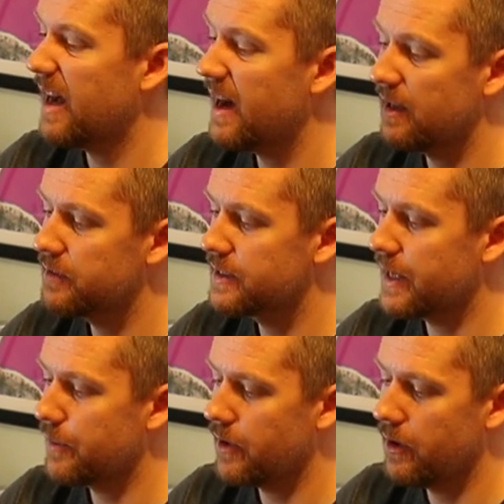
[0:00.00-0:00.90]
I love this
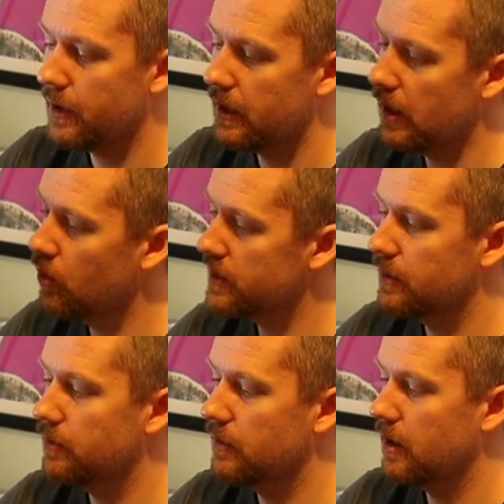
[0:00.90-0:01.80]
camera,
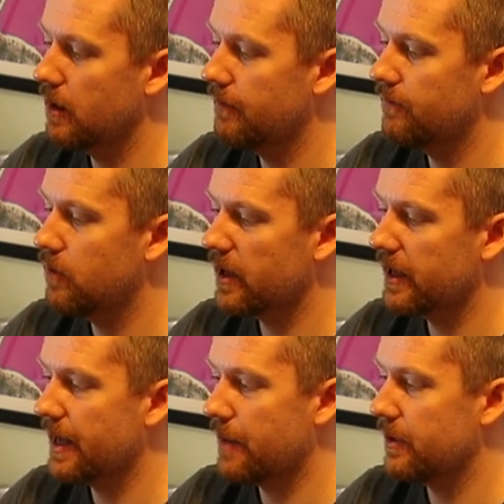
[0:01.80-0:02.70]
awesome
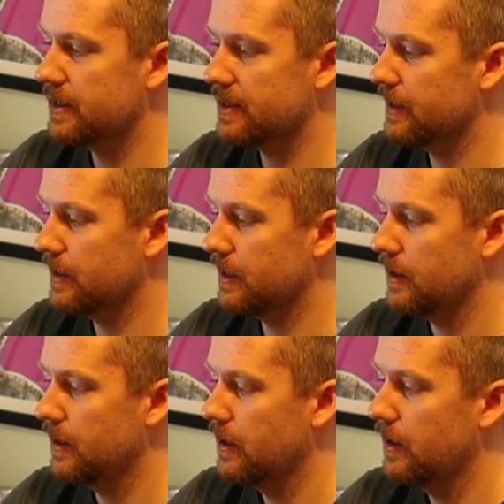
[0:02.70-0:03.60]
vlogging camera
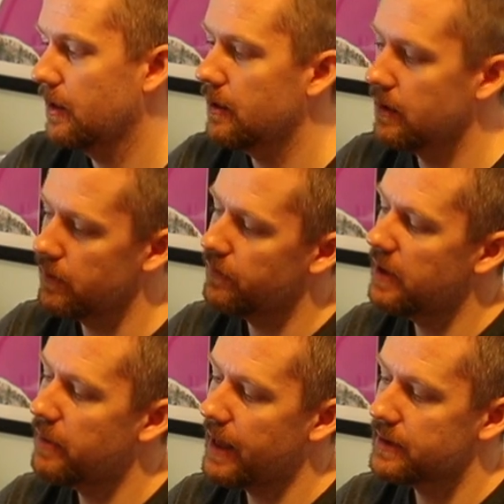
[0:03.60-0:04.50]
still, little
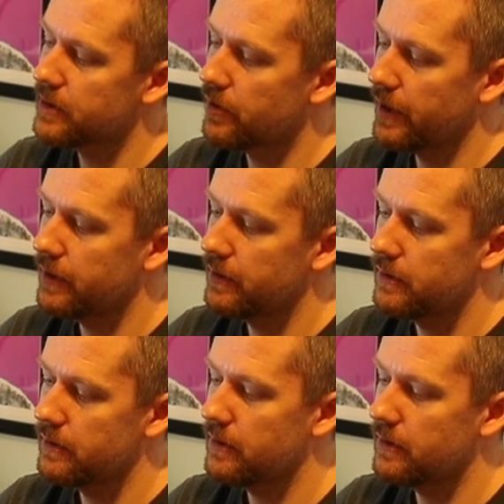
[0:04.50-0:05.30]
flip out screen.